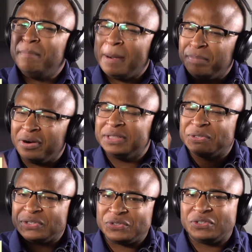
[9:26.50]
My
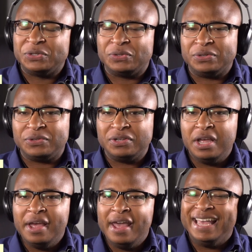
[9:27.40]
brothers and sisters,
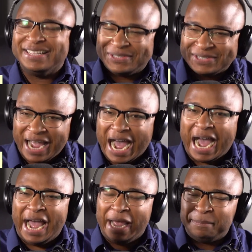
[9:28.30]
it's
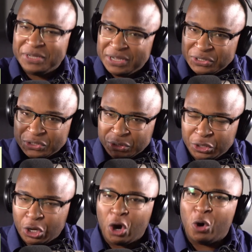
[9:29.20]
time to
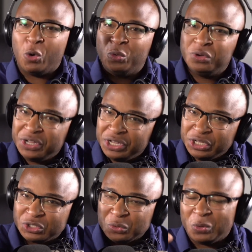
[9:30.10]
go
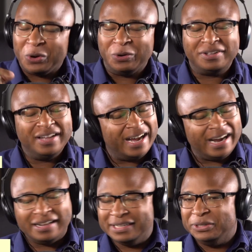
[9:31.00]
to work.
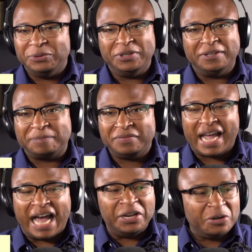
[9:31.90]
Hallelujah.
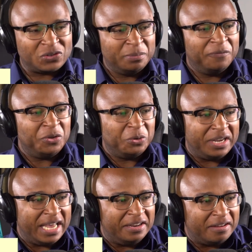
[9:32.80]
I know some of you are
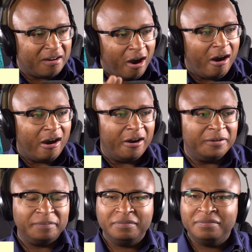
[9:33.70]
in the
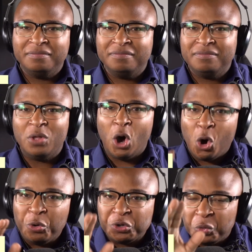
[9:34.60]
car
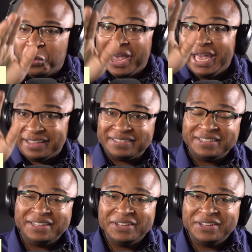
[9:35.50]
on your way